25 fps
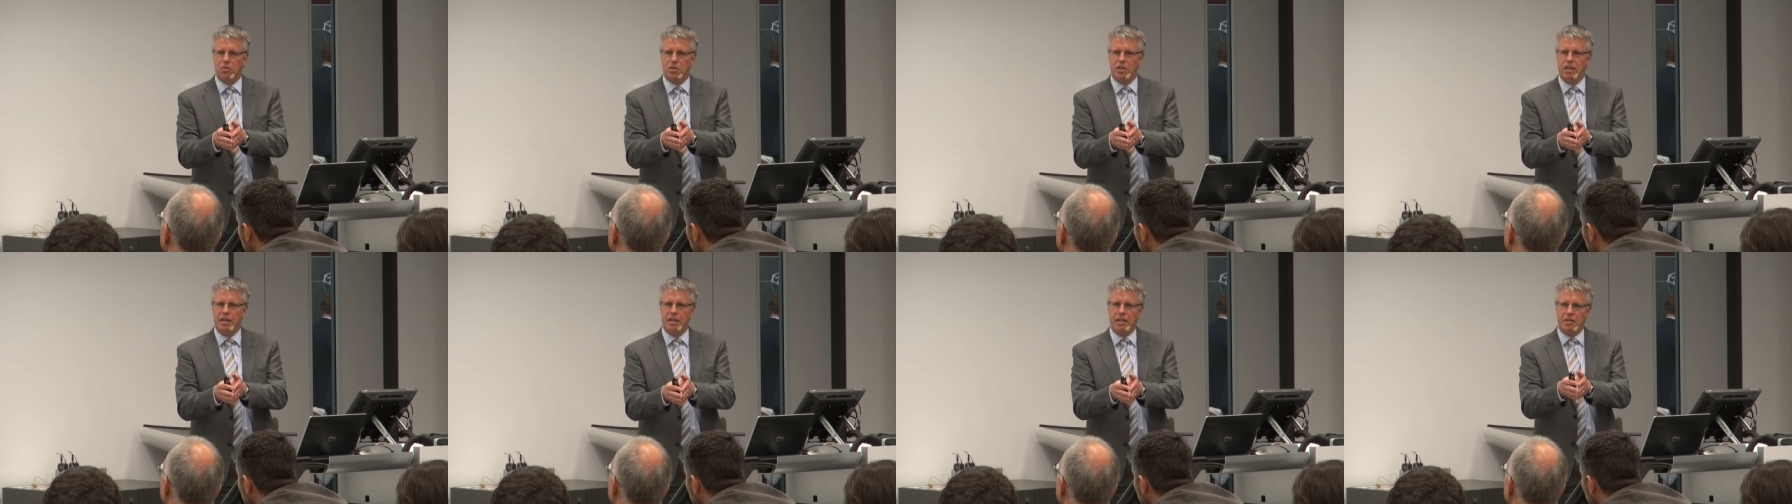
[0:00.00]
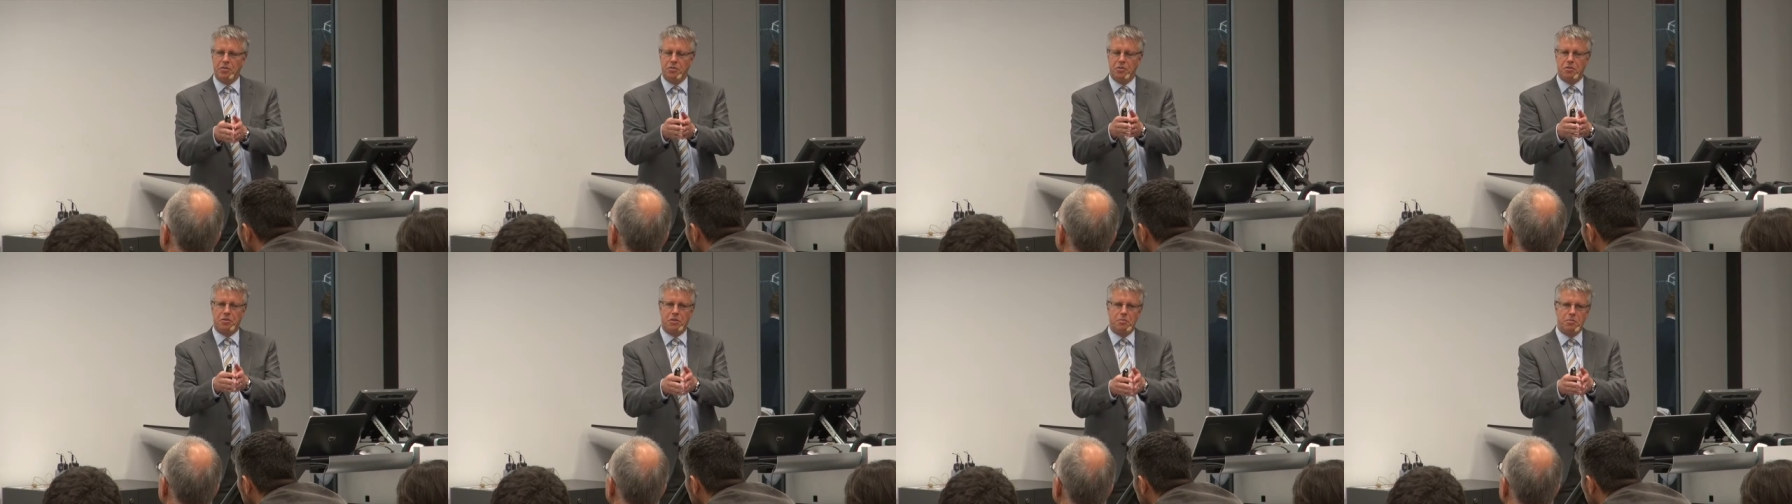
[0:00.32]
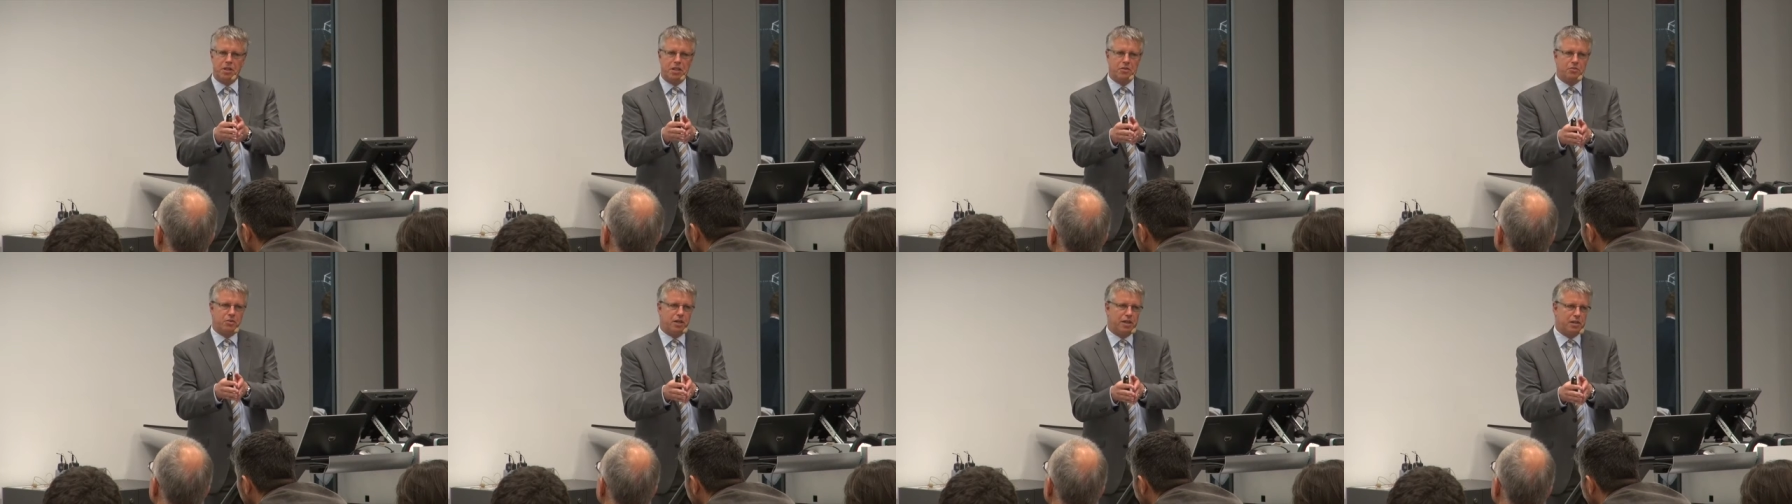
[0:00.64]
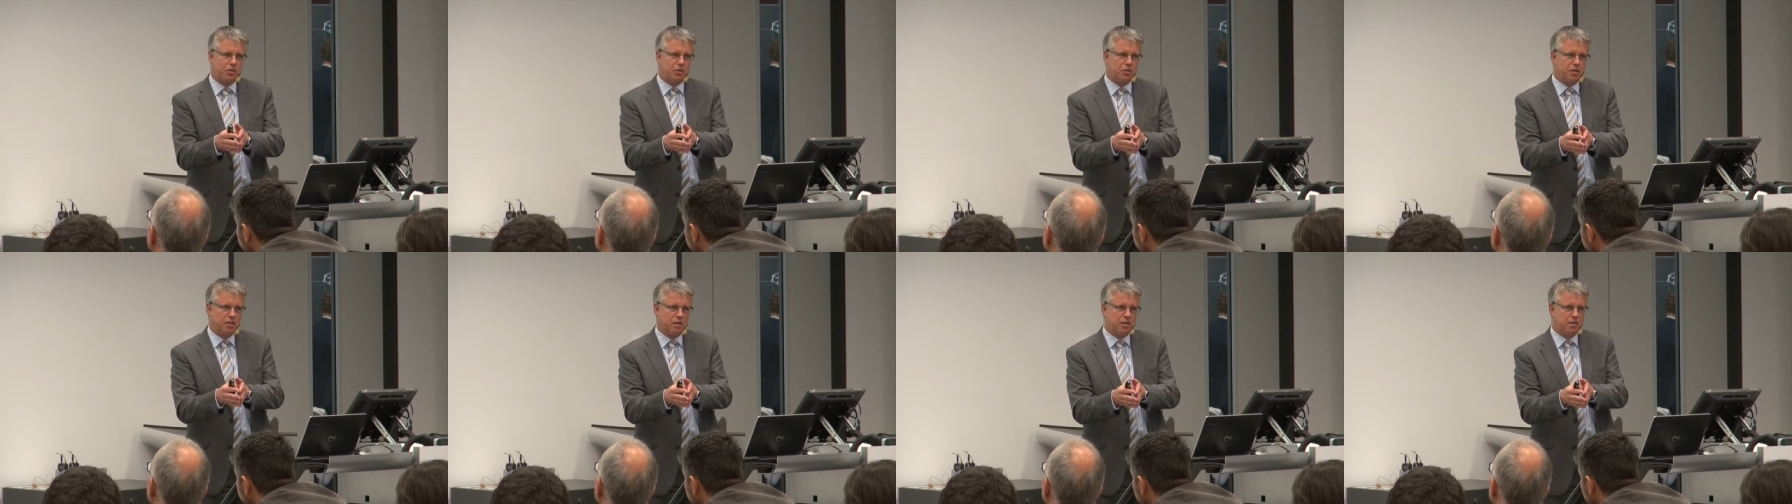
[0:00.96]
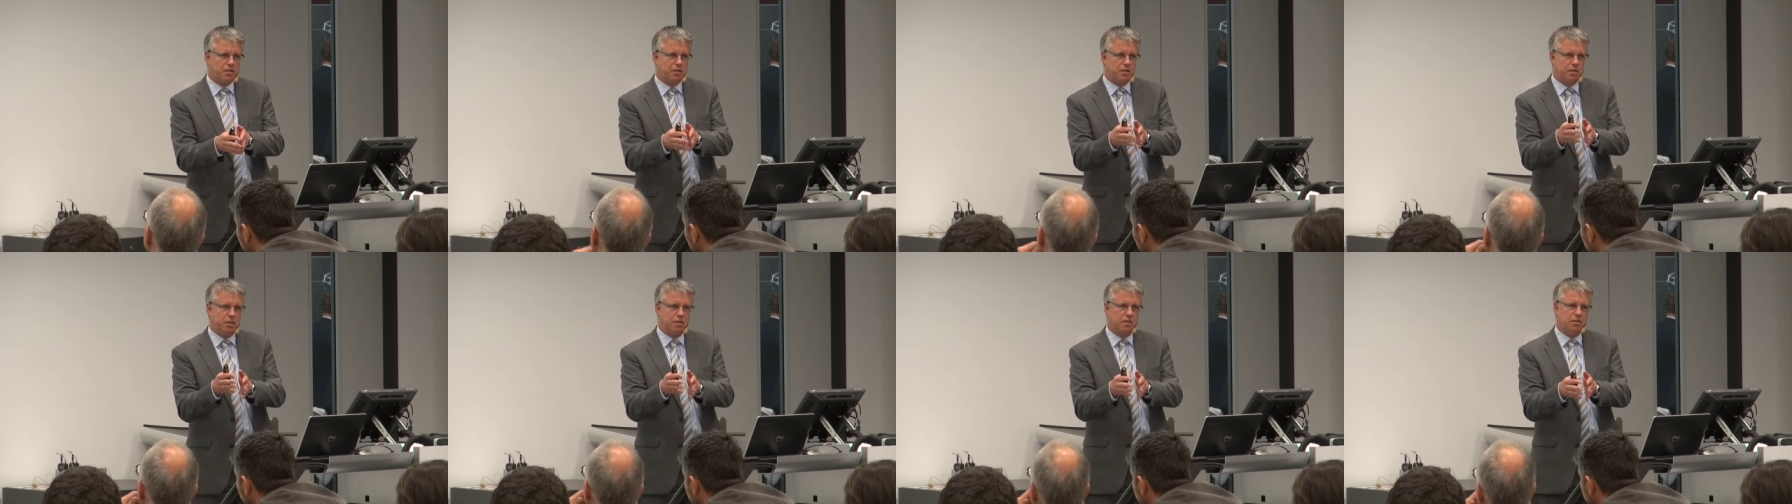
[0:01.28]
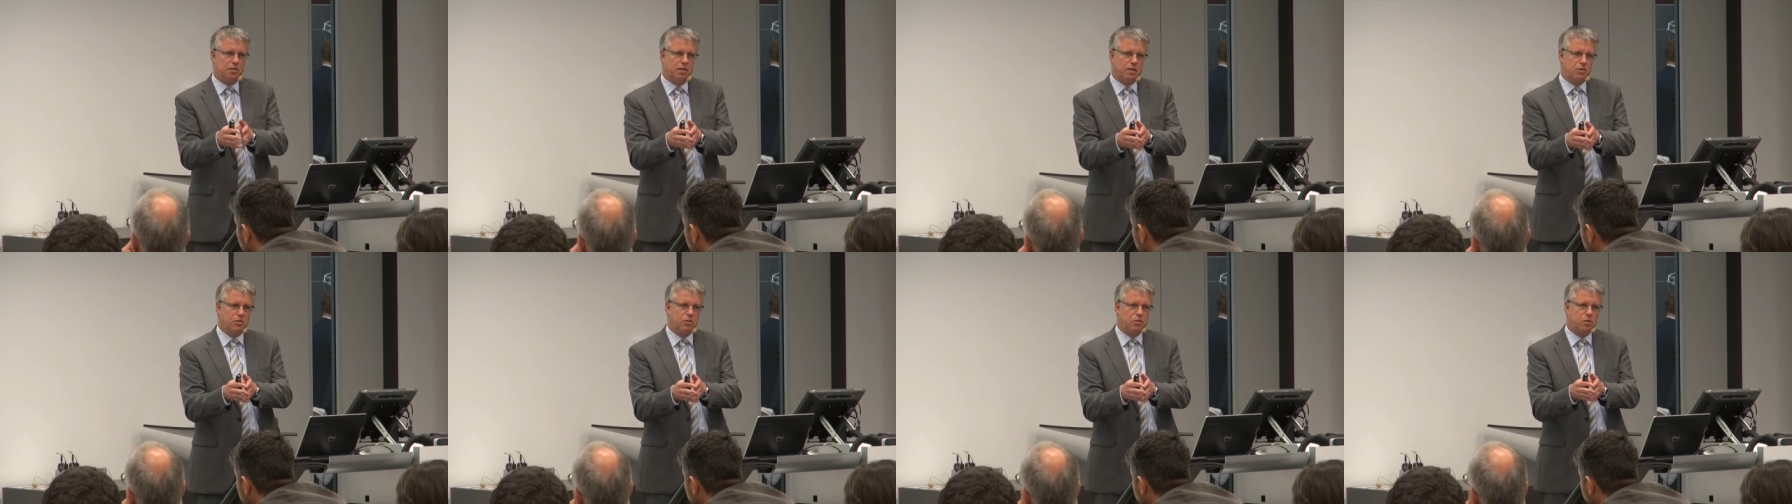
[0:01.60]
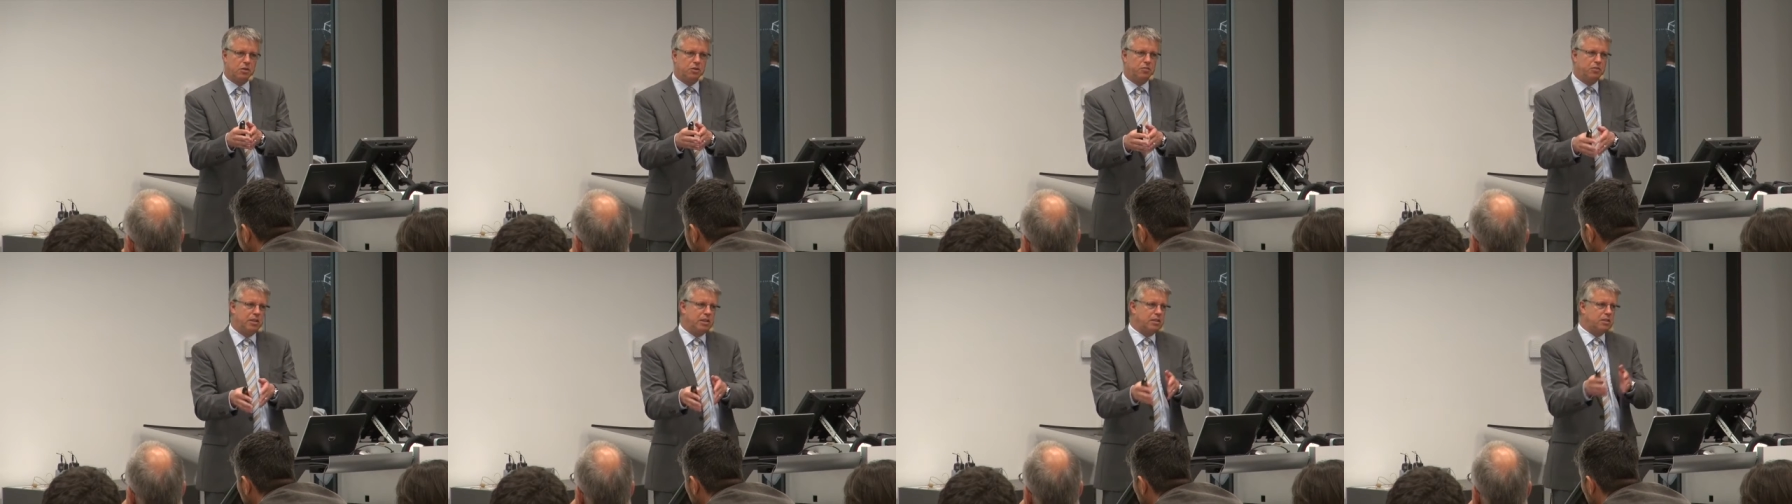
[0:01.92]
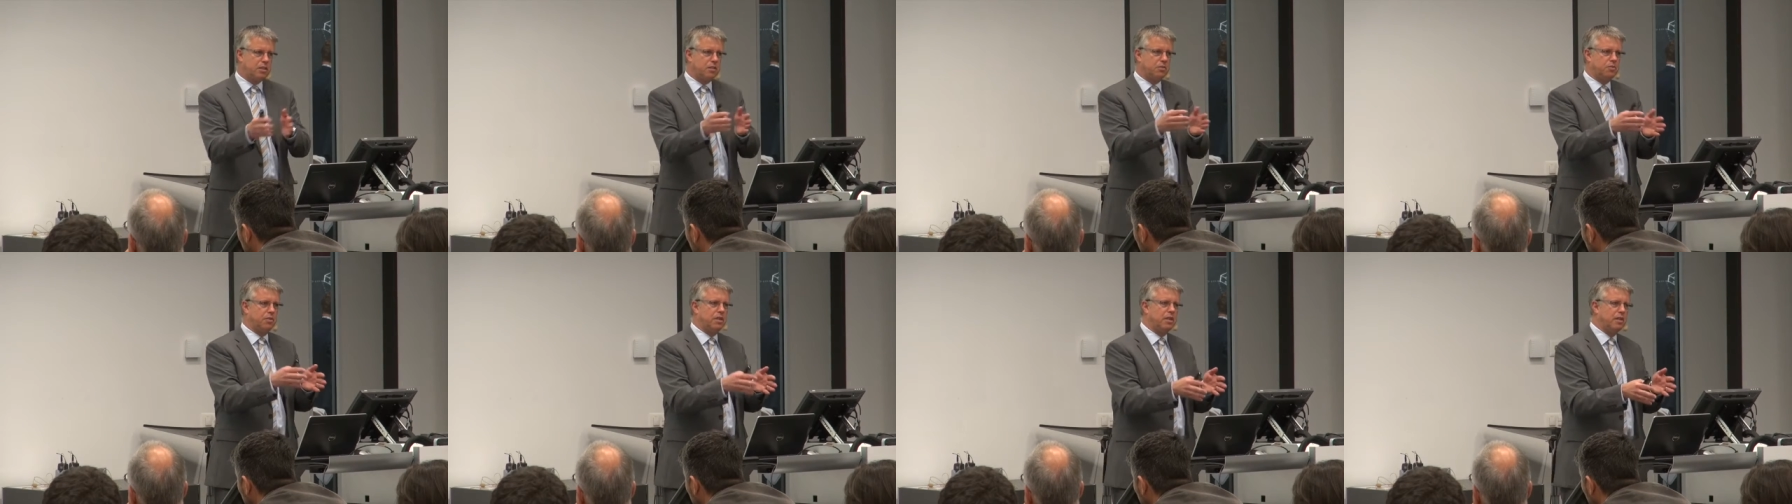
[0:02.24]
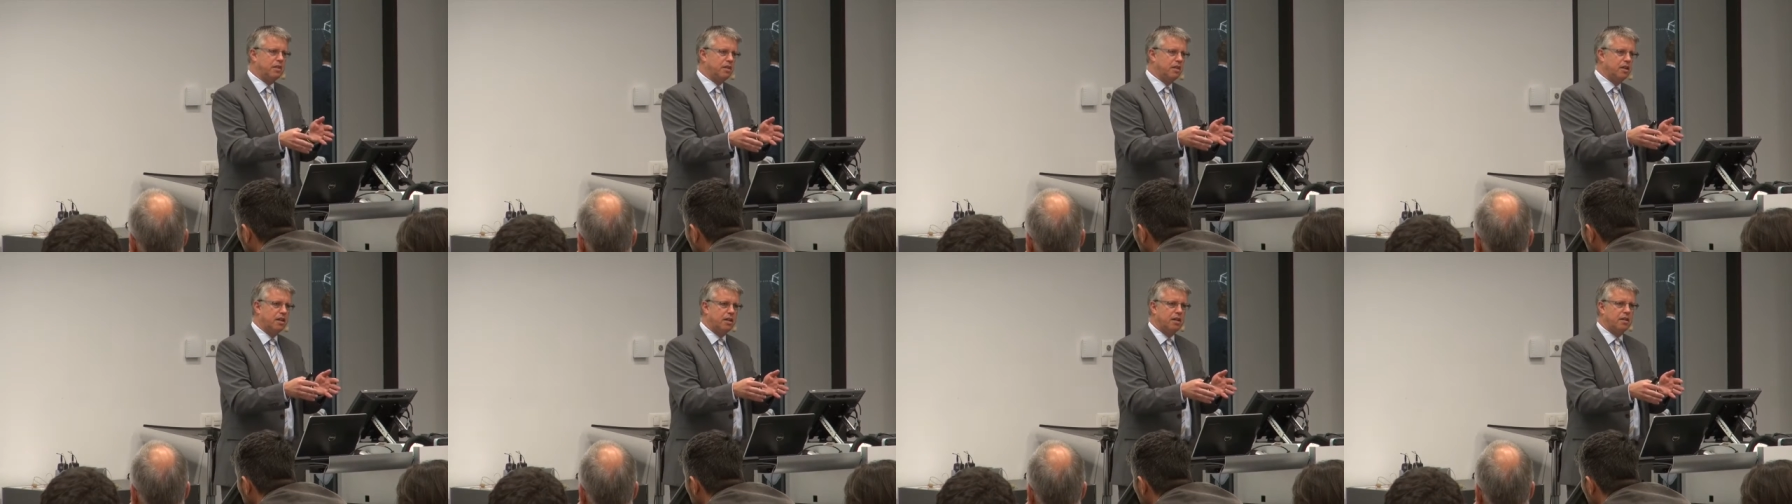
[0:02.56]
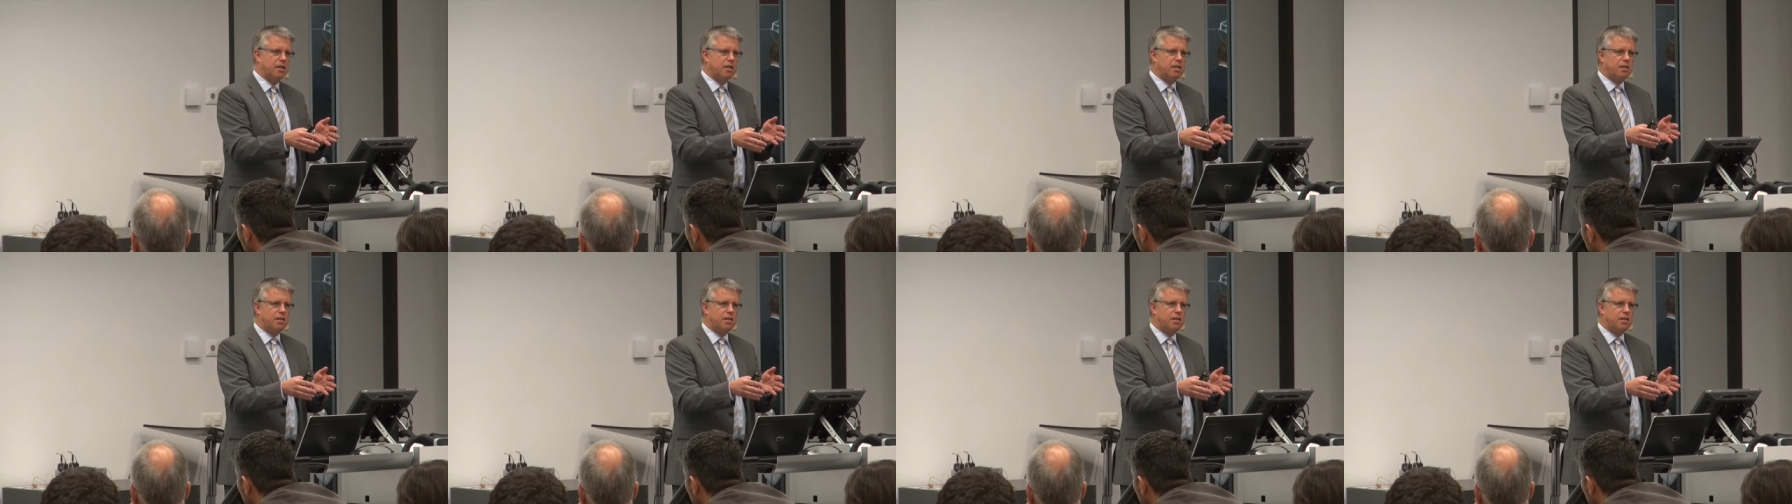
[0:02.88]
the industry, manufacturing industry, vis-a-vis